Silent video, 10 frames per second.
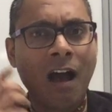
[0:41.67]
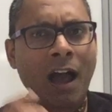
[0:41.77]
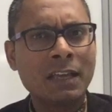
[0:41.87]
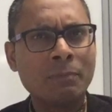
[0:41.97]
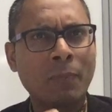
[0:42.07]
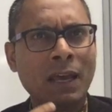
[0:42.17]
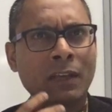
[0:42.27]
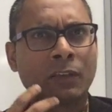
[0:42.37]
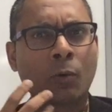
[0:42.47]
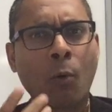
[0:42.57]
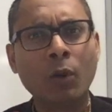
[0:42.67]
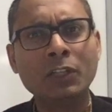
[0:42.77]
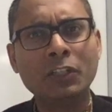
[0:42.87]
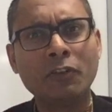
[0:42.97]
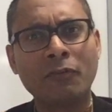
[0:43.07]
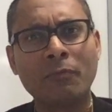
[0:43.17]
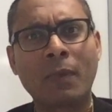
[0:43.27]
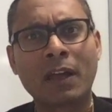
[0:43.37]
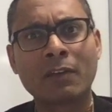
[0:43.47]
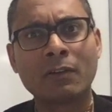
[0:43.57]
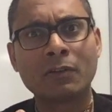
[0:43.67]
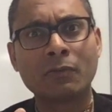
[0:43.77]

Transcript: the quality of my